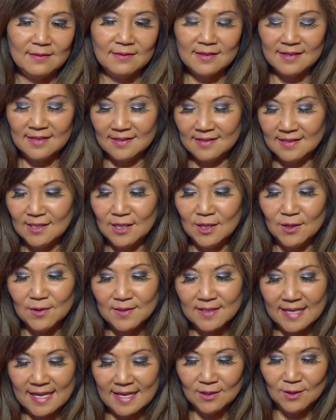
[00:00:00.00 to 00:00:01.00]
these
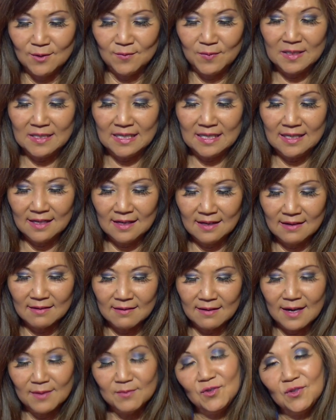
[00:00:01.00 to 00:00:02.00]
years that you've been
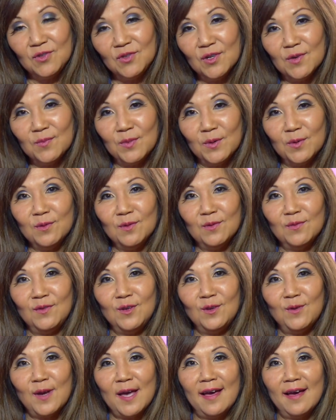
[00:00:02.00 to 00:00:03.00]
here, I'm sure both of
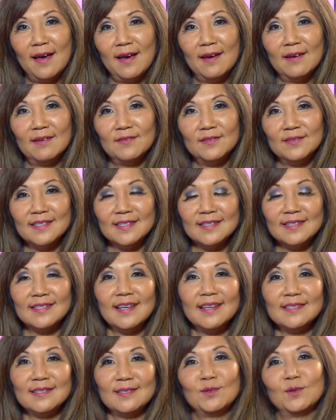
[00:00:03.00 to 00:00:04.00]
you have
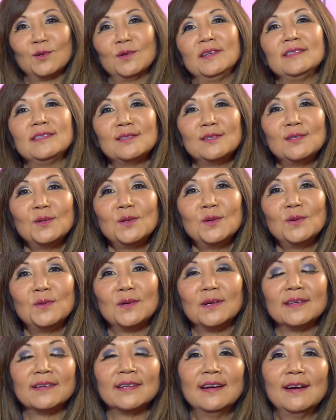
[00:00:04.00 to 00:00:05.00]
success stories too,
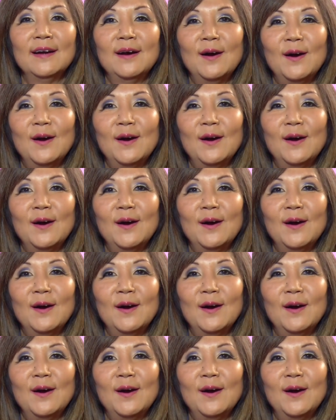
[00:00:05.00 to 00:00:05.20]
or